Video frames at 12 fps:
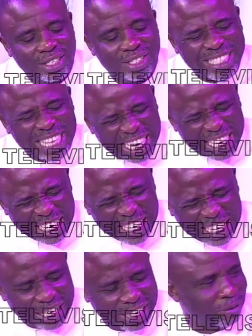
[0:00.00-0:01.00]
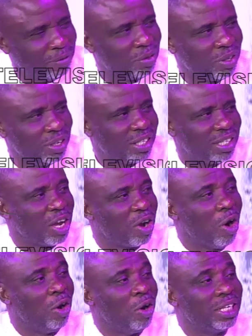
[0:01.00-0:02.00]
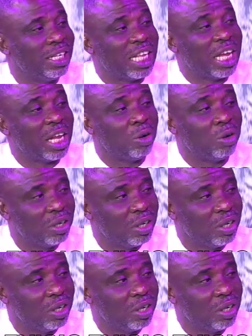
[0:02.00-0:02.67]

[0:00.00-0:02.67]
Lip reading: technically take on the tenure.